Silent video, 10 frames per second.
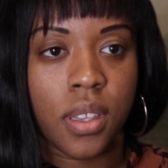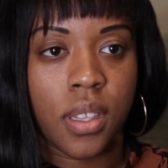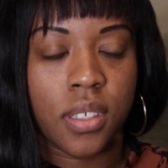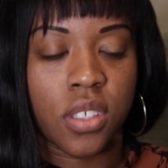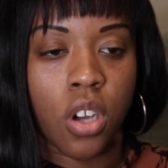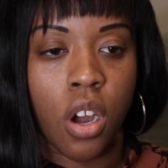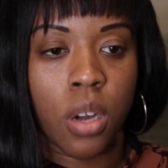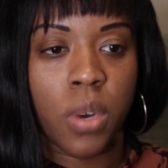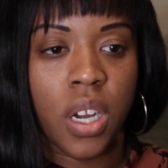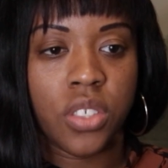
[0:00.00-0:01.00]
was the
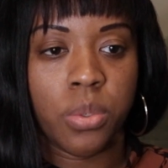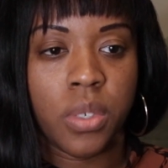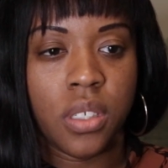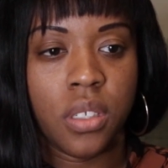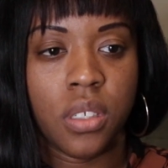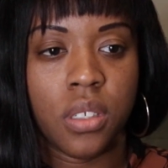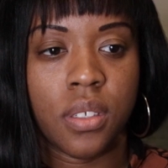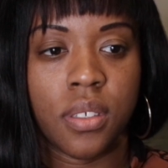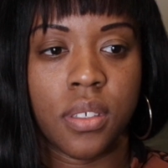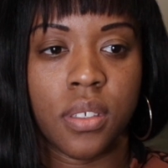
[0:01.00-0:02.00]
car wash one?
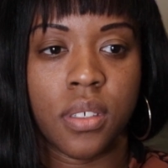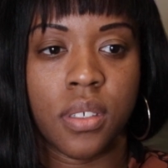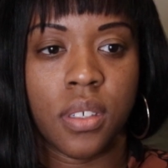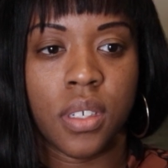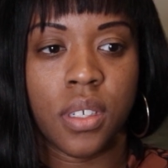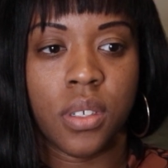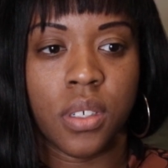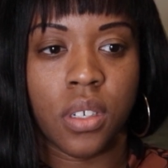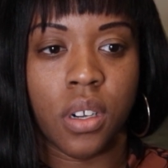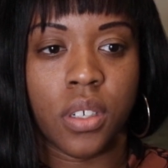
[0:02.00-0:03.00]

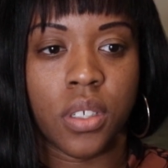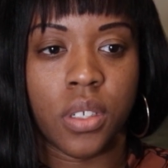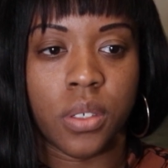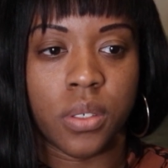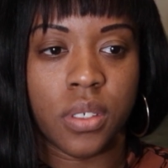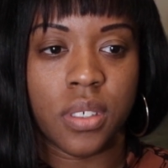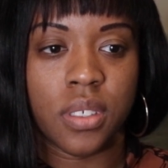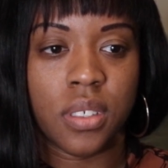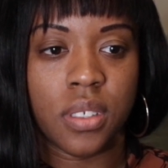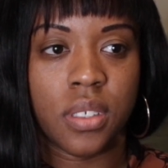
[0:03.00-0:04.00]
Garden hose.
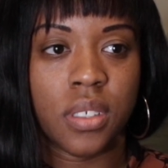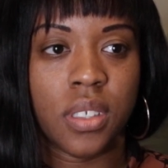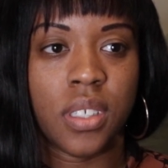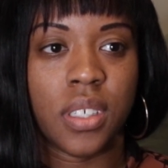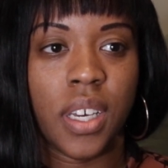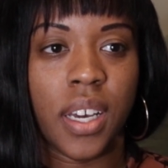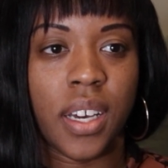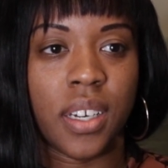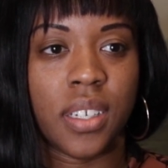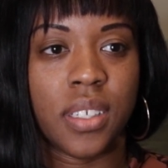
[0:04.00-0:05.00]

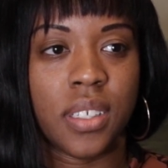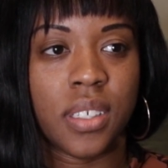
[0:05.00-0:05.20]
Yeah.